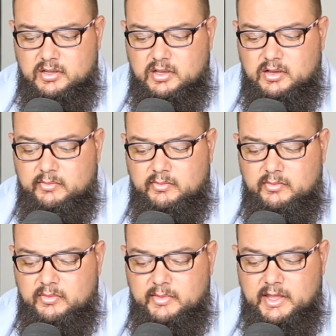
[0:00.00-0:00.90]
Um,
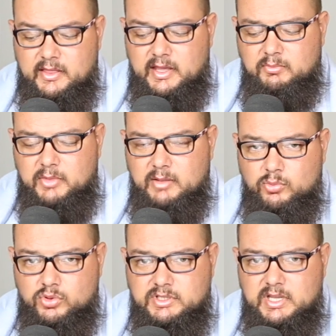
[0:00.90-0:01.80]
that, that made
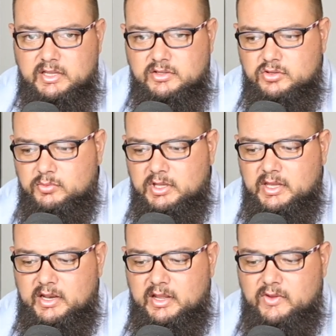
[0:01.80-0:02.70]
more sense to me
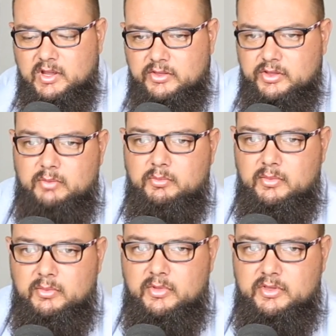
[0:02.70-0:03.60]
than having a
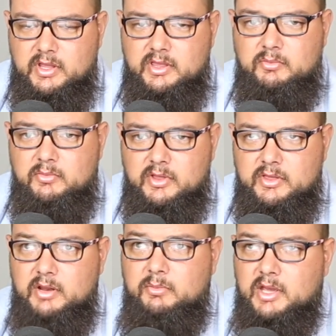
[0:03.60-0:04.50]
30, 30,
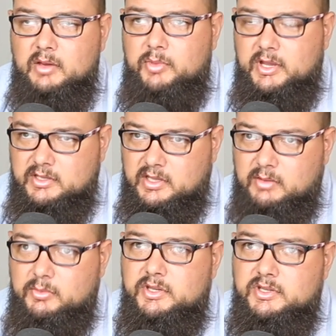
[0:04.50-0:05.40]
30 megapixel
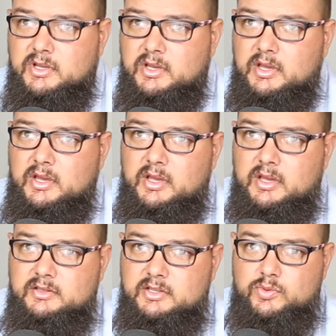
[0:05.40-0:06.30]
image
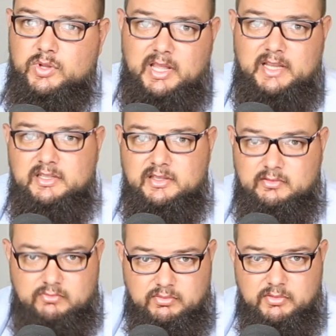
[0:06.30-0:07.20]
just with less
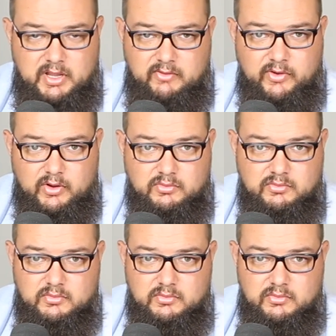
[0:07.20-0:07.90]
info.